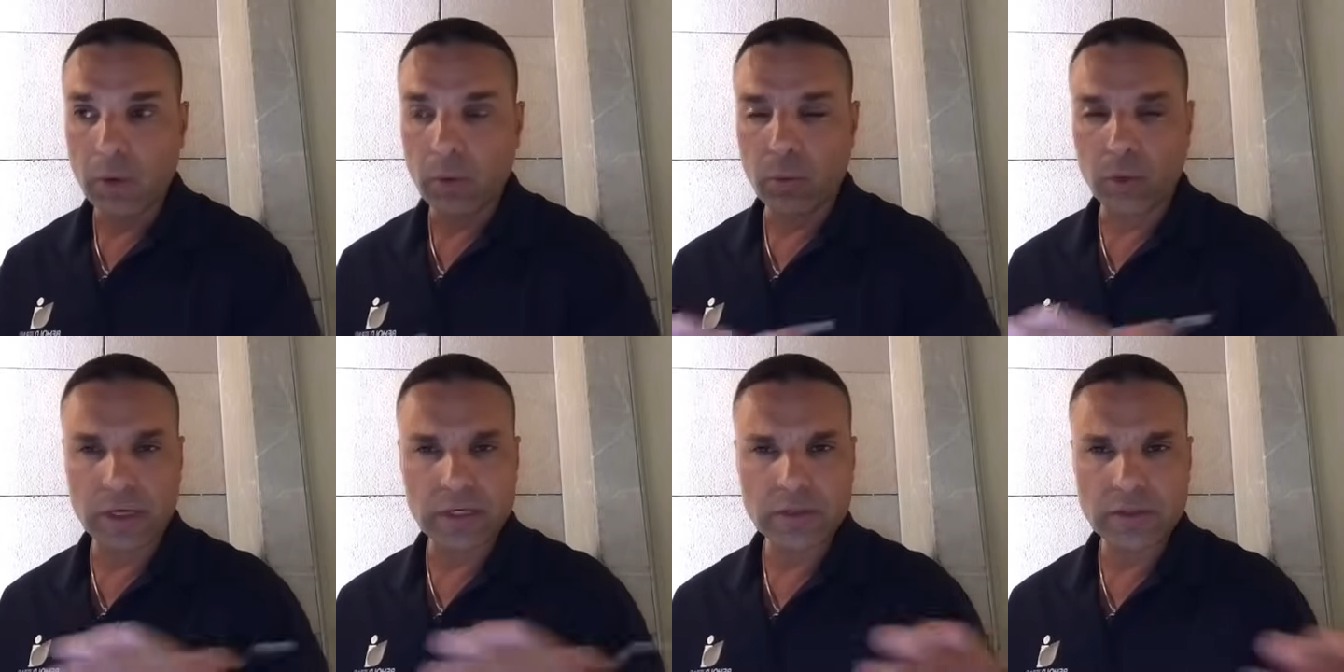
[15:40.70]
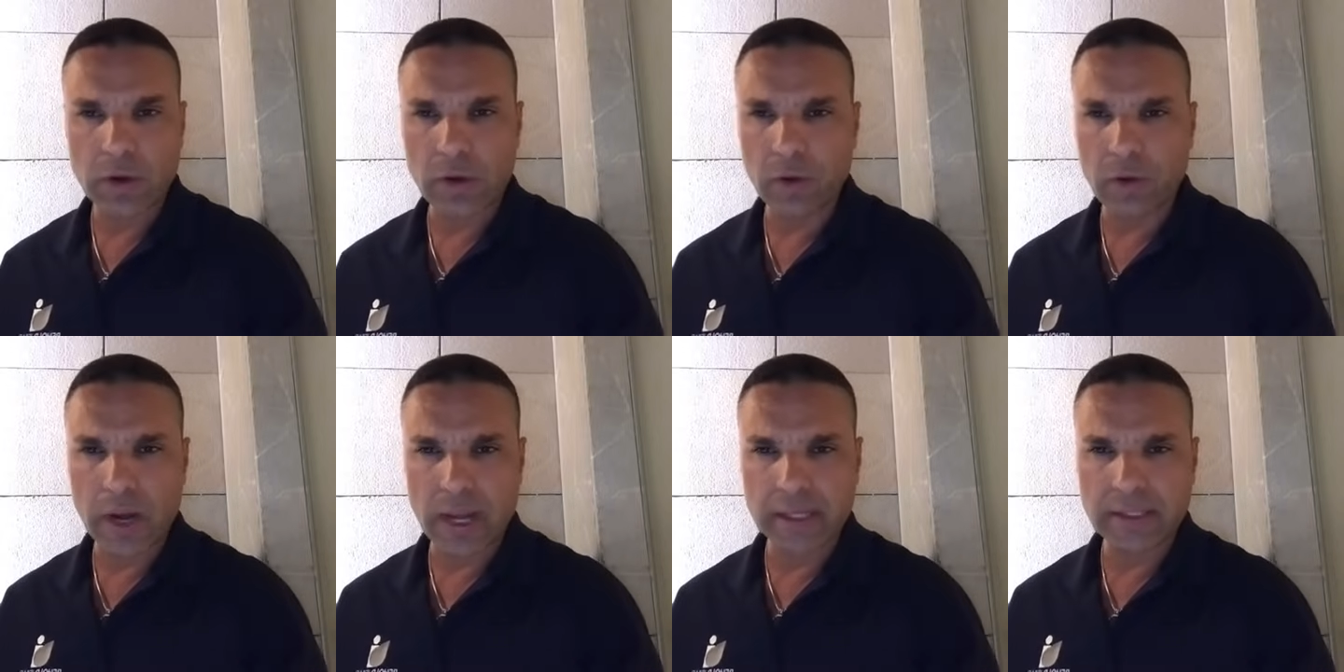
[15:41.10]
What is the
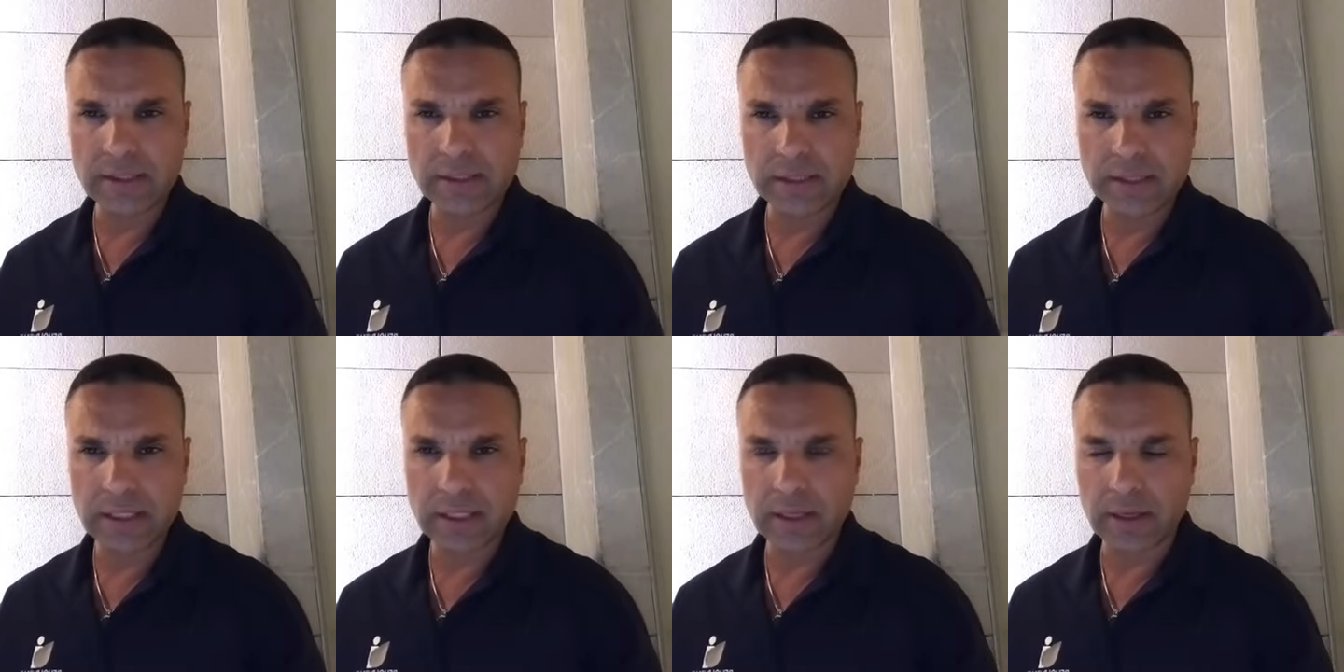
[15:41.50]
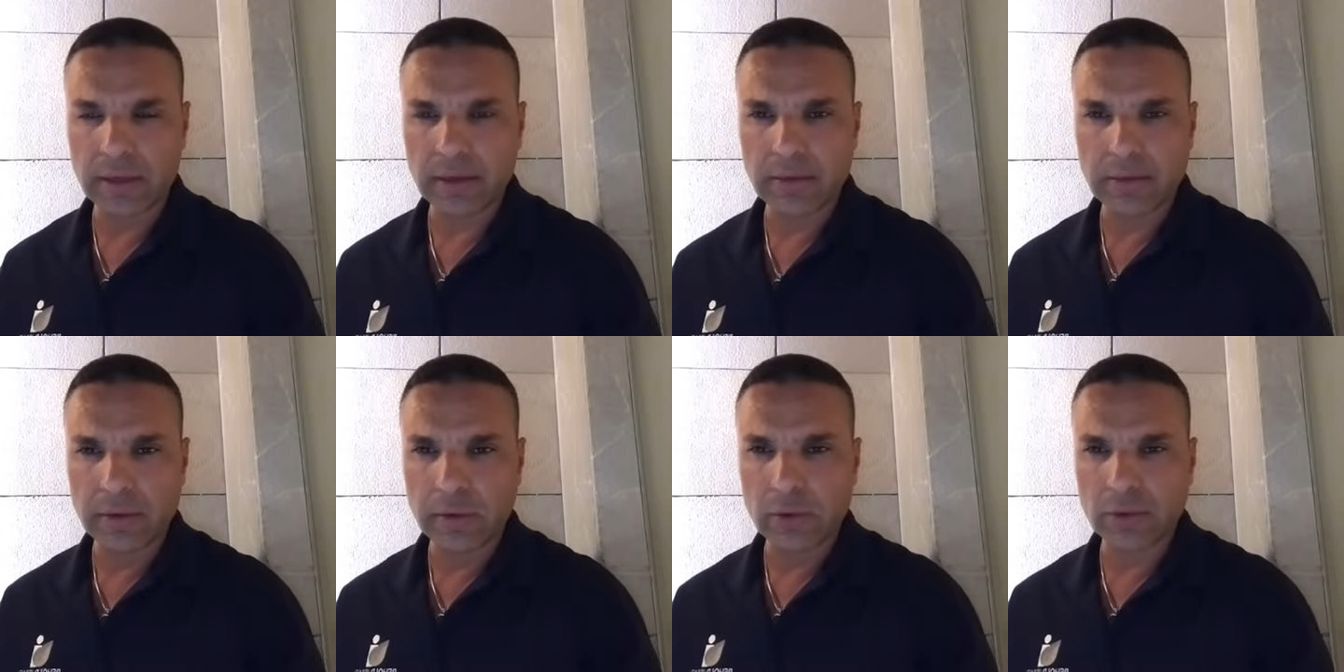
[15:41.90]
whole
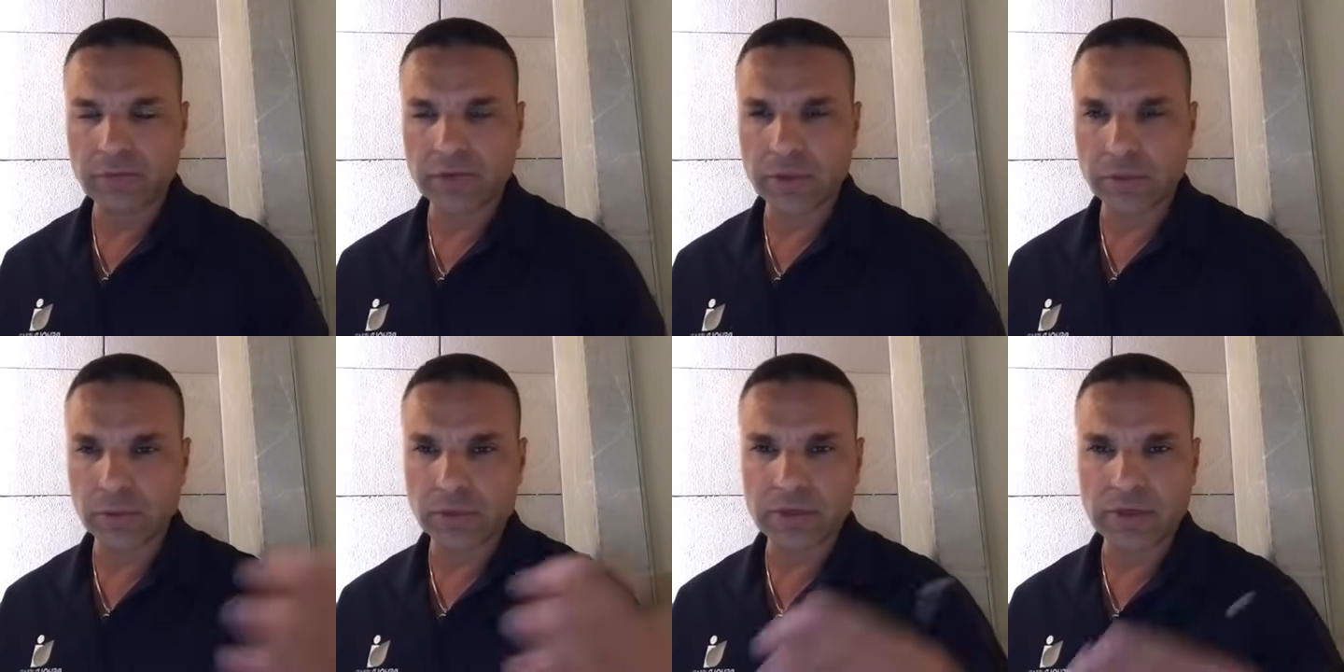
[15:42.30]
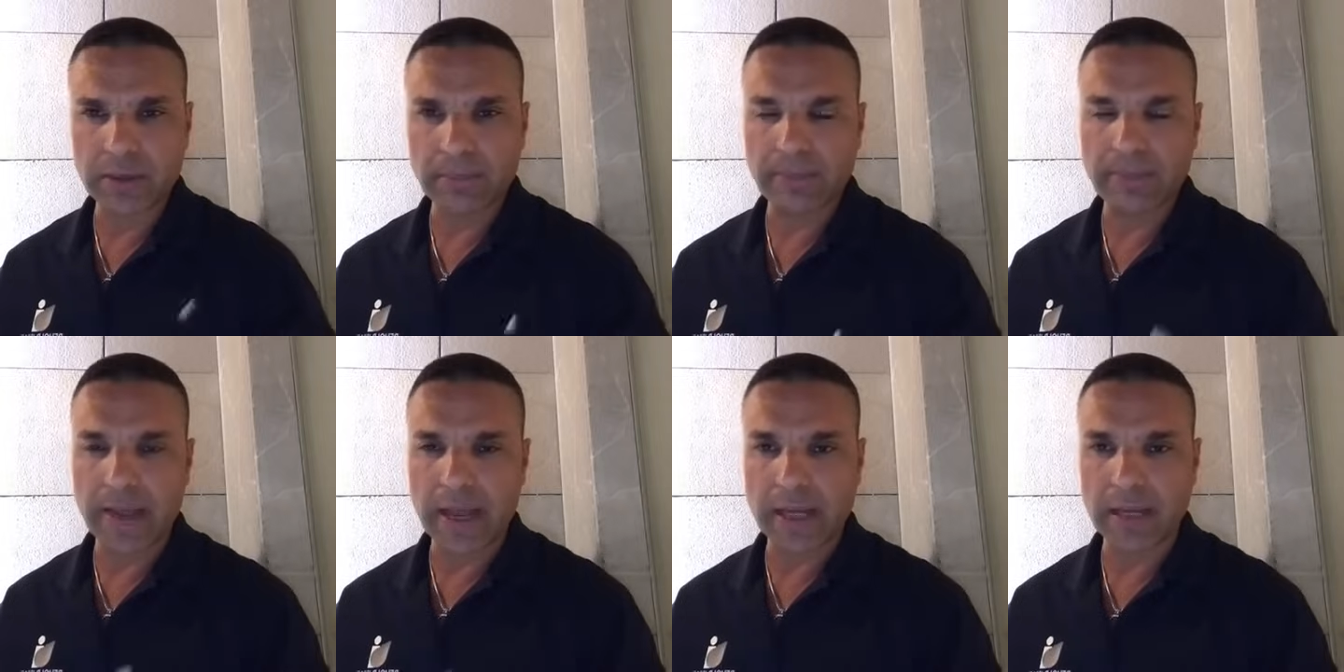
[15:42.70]
idea of
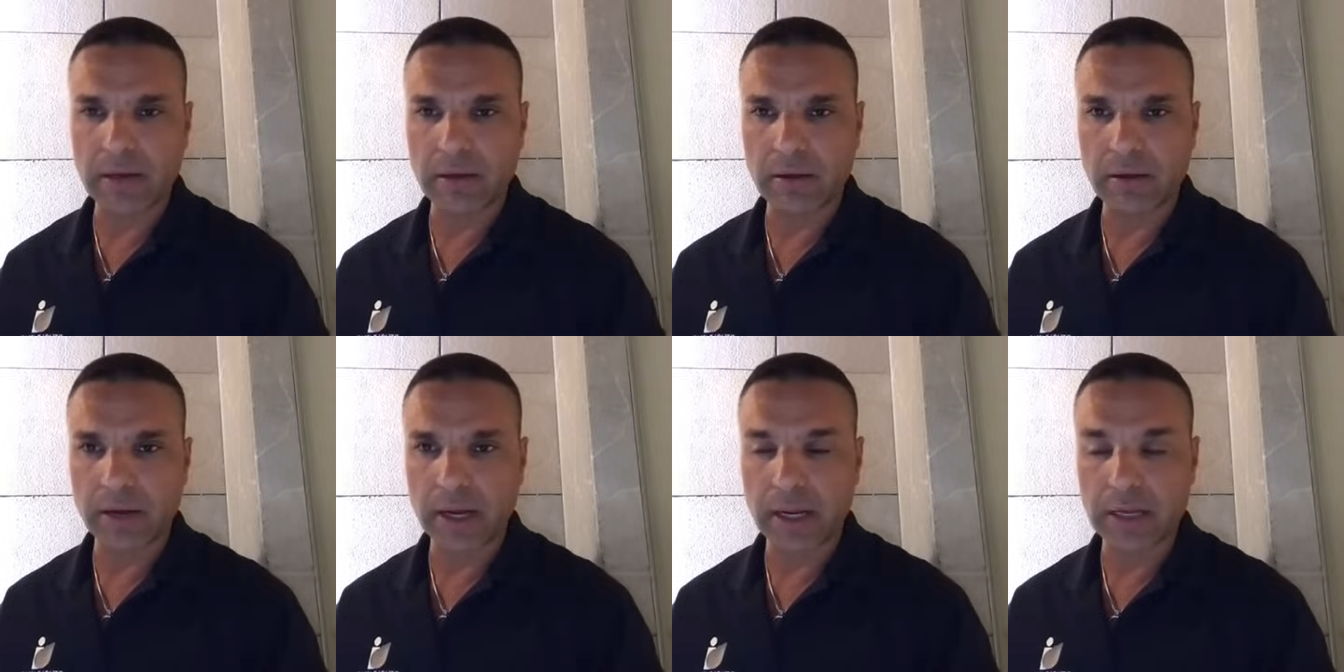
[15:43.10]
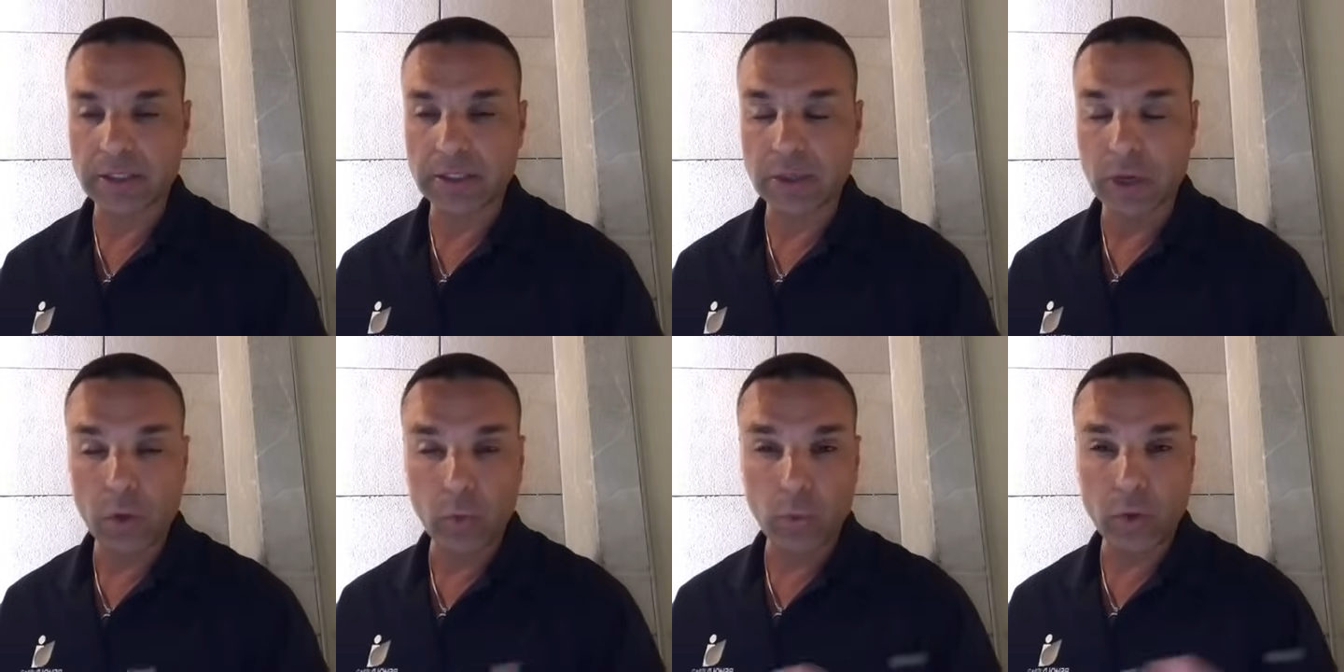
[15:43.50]
Jerusalem back in our hands?